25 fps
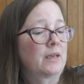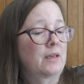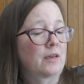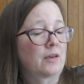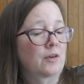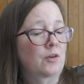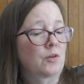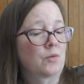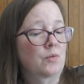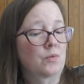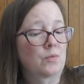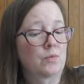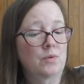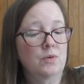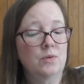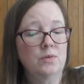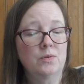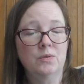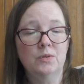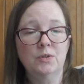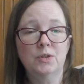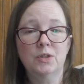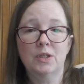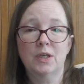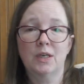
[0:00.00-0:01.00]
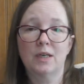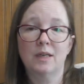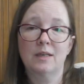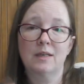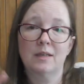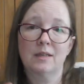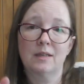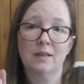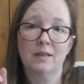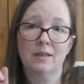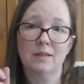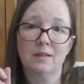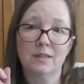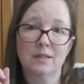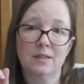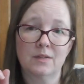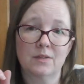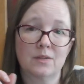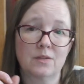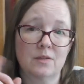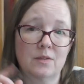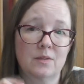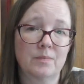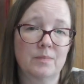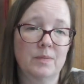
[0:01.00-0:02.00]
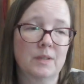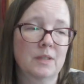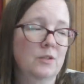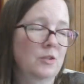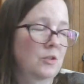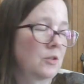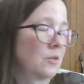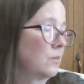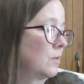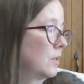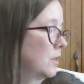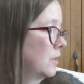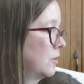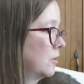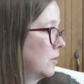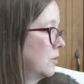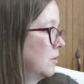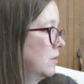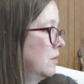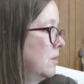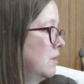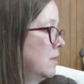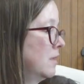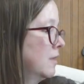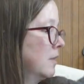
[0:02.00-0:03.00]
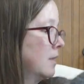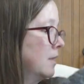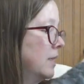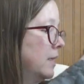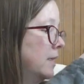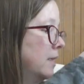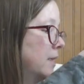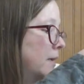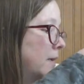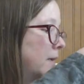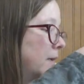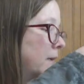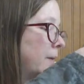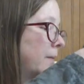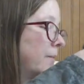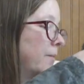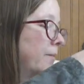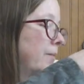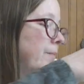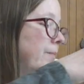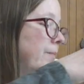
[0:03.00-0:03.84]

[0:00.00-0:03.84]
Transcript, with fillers: Gecko Rouge. I'll insert a picture of what it should look like